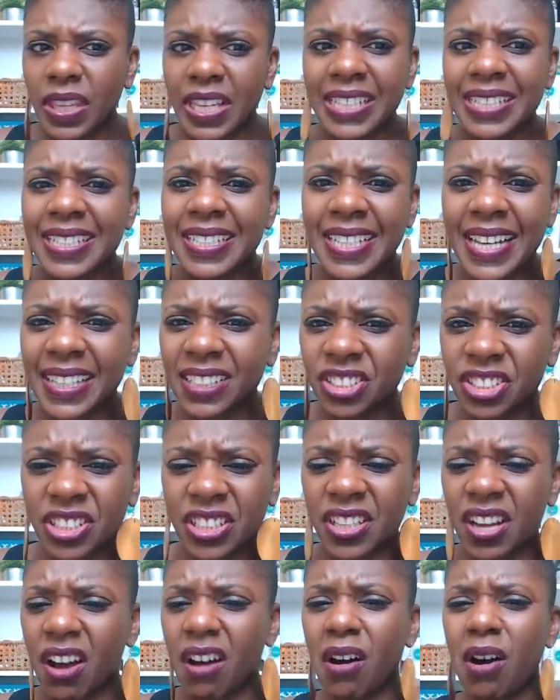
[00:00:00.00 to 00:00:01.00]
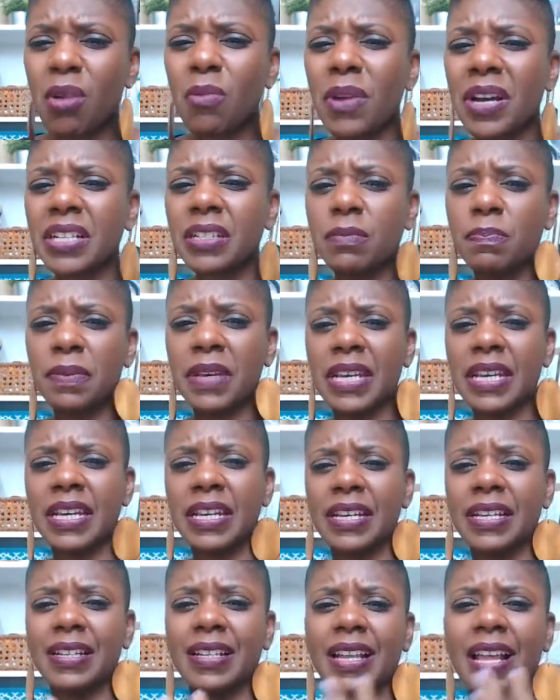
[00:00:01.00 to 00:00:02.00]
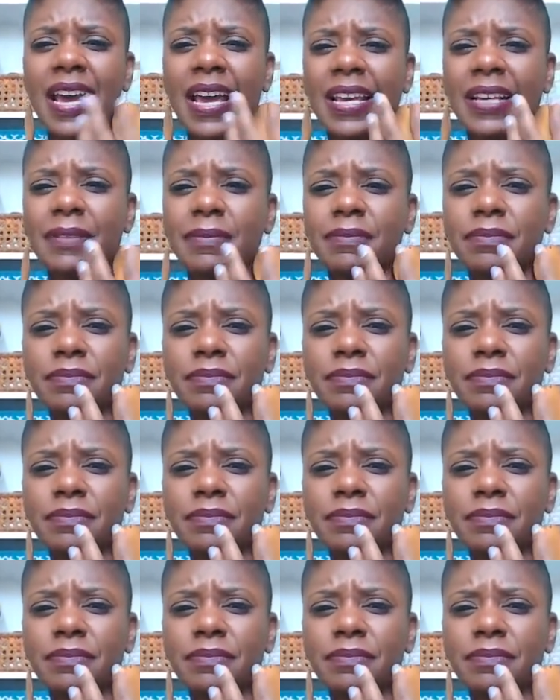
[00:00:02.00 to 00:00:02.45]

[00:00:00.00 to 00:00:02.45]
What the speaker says: Sex should always be like,